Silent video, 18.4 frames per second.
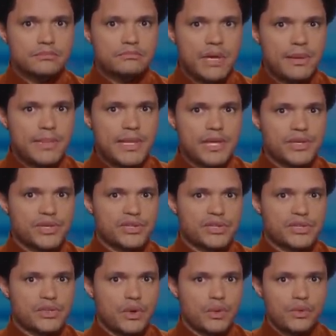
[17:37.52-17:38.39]
Maybe they
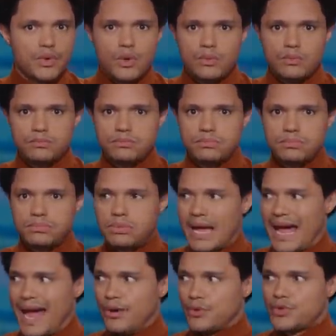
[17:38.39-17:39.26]
just don't know
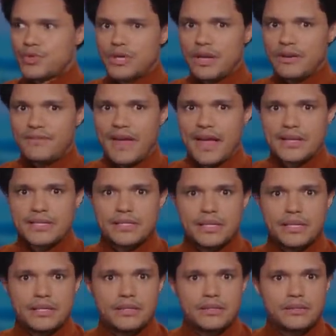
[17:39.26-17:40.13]
how to get
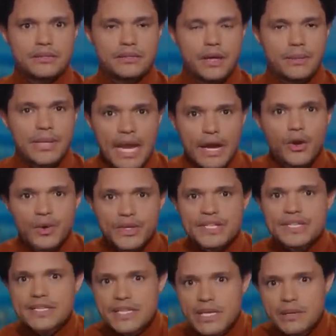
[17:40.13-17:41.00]
vaccinated. I mean, I know
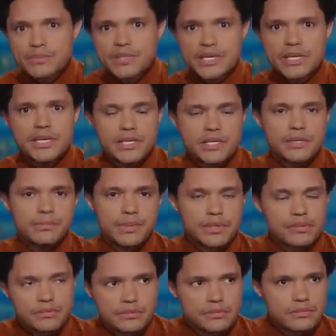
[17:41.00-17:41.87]
it seems easy,
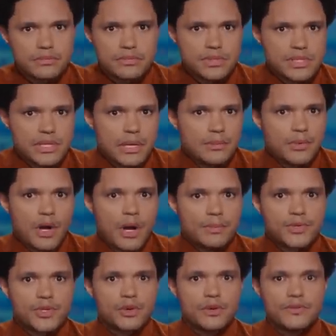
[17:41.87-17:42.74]
but some
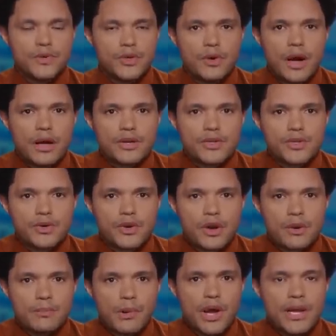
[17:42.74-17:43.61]
cops don't even know how to turn
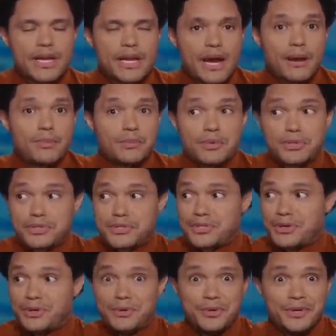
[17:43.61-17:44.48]
on a body camera,
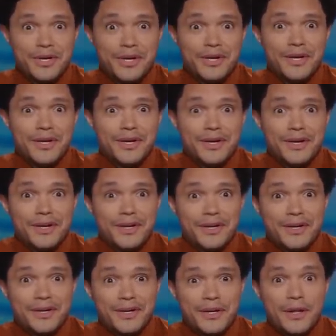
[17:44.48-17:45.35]
so.
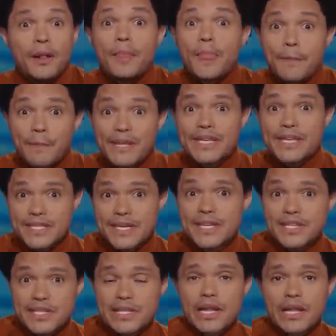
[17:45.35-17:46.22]
But this
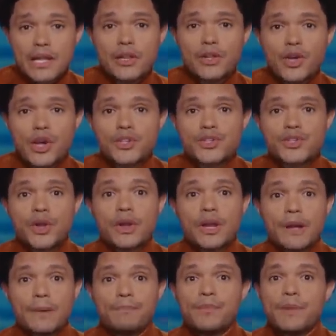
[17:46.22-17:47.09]
is a little
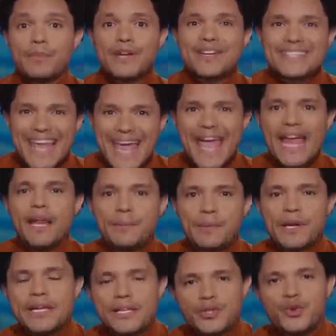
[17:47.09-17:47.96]
concerning because any
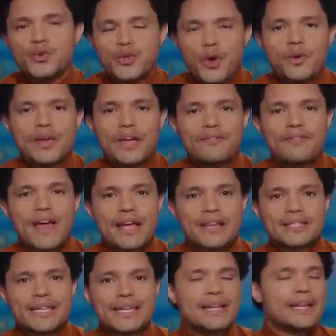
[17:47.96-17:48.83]
police who don't get
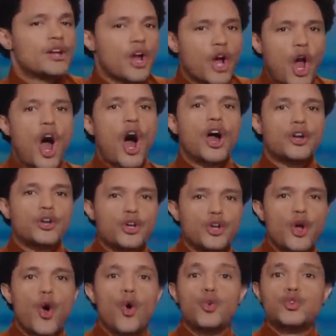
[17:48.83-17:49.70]
vaccinated can't
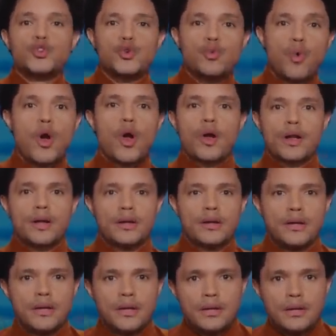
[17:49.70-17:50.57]
go to work.
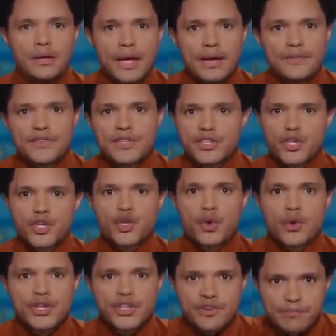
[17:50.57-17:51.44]
And if there's a
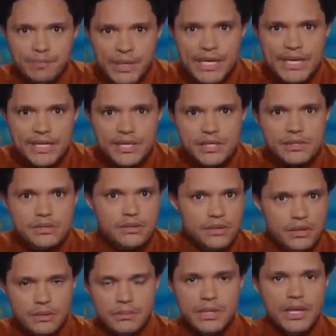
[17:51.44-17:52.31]
shortage of police,
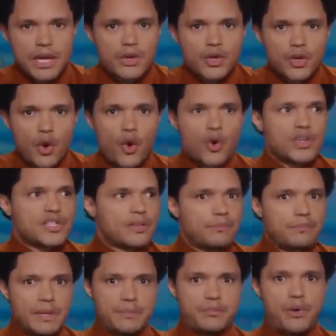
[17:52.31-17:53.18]
I mean, that could cause
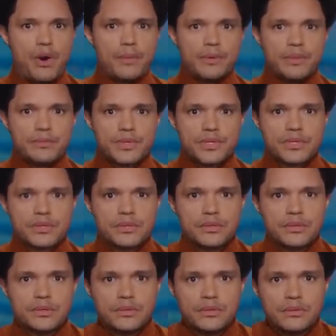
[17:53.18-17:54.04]
some big problems.
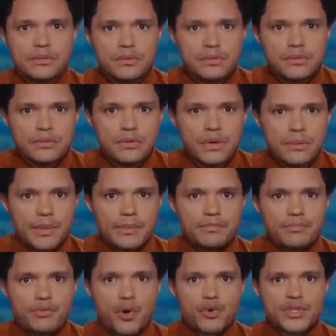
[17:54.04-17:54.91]
I
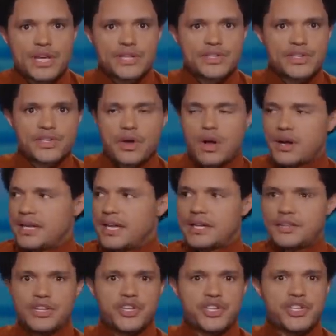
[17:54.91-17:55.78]
mean, protesters can't
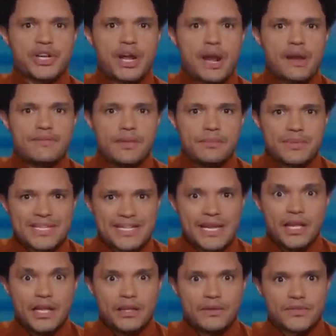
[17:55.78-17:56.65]
kick the shit out of
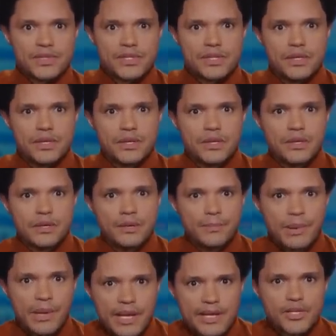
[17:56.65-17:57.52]
themselves.
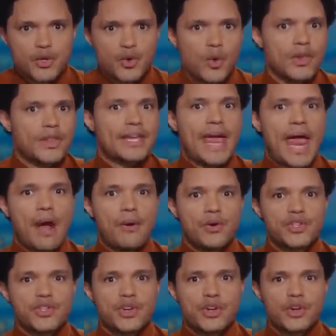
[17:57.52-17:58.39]
Plus, who are the
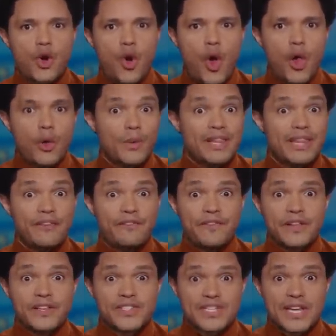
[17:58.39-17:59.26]
Karens gonna call when they
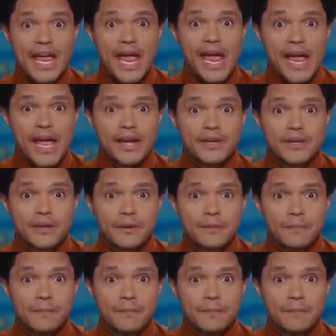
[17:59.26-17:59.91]
feel scared?